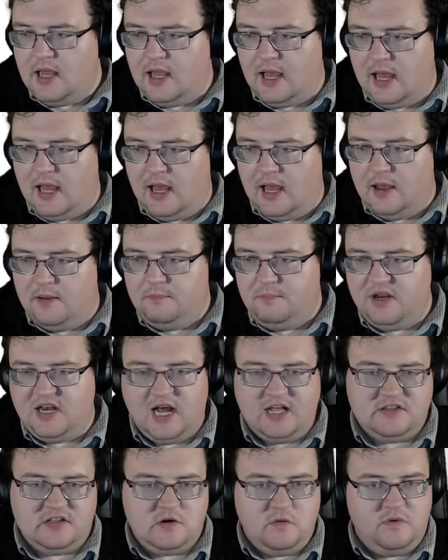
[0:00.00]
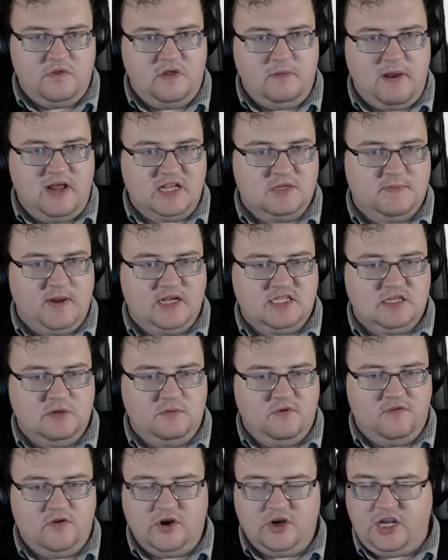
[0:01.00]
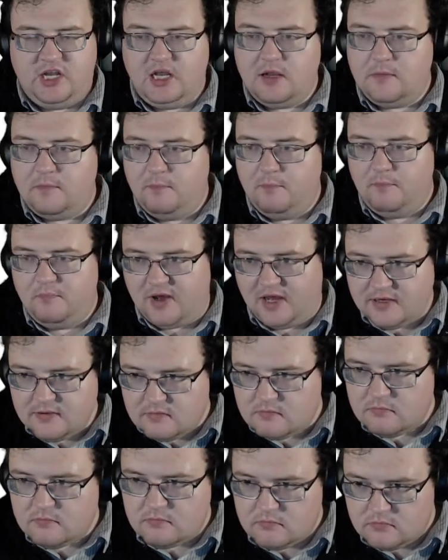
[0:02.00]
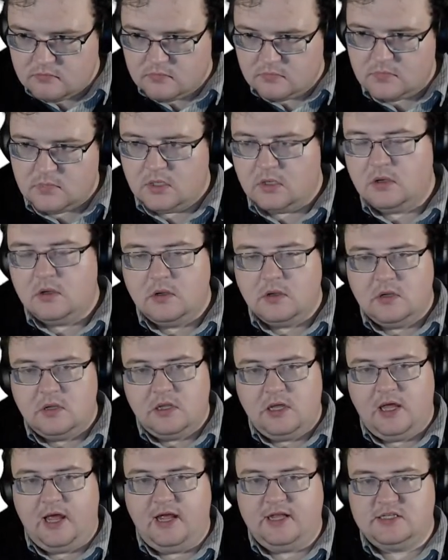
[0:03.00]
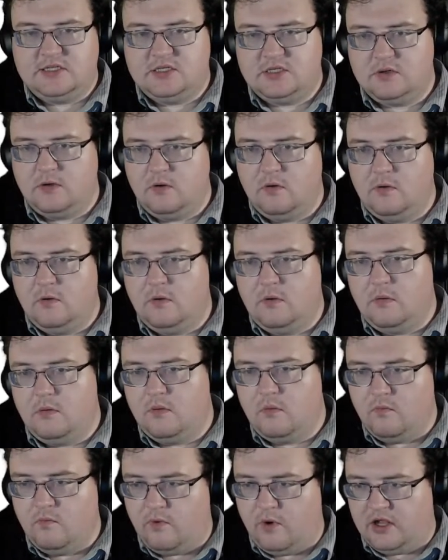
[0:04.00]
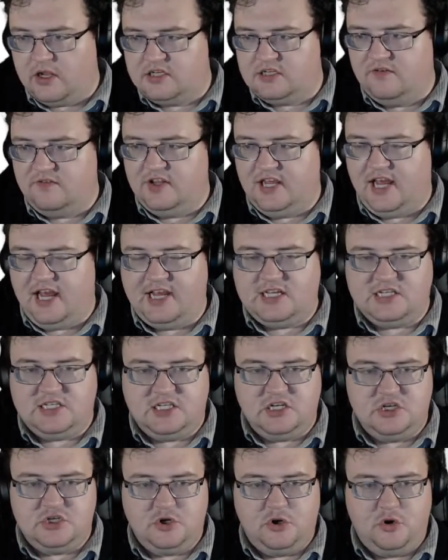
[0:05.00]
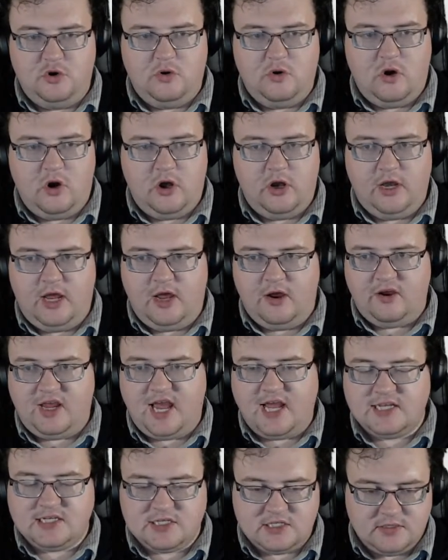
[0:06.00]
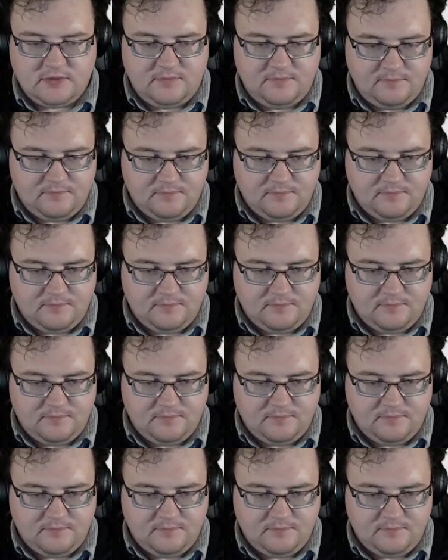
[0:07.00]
a bit hard to do with the amount of space that we've got here, but it's relatively easy to do on our CAS.